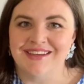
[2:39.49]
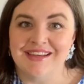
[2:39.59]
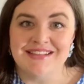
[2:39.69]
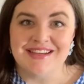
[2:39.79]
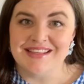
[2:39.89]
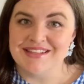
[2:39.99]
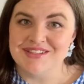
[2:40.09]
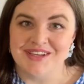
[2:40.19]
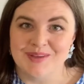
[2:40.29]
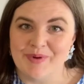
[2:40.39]
a day
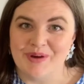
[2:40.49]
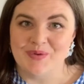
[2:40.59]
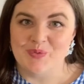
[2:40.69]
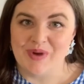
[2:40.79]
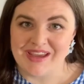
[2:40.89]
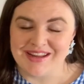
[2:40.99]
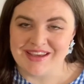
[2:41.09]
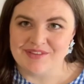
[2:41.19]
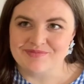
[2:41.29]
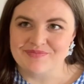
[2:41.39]
that's all about
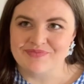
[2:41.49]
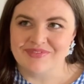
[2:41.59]
waiting.